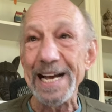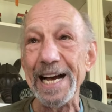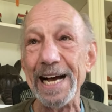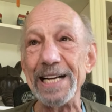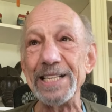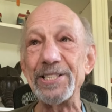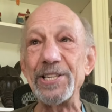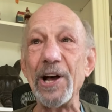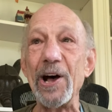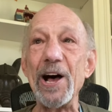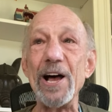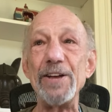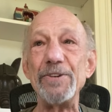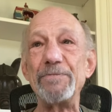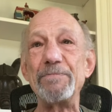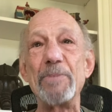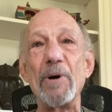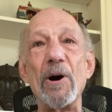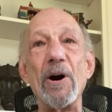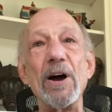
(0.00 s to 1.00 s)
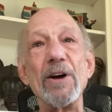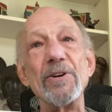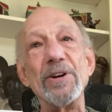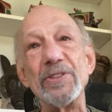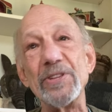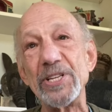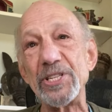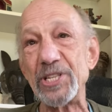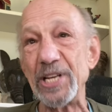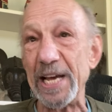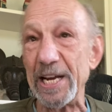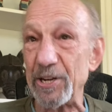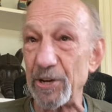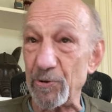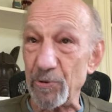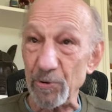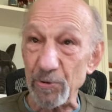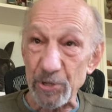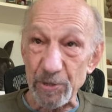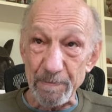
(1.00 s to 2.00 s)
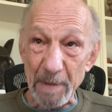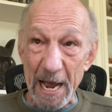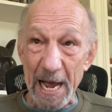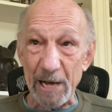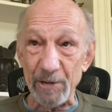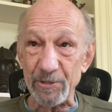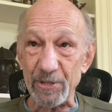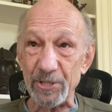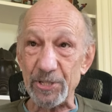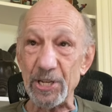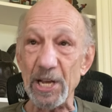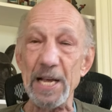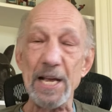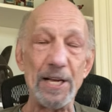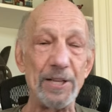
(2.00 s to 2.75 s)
a dive bar in the Santa Cruz Mountains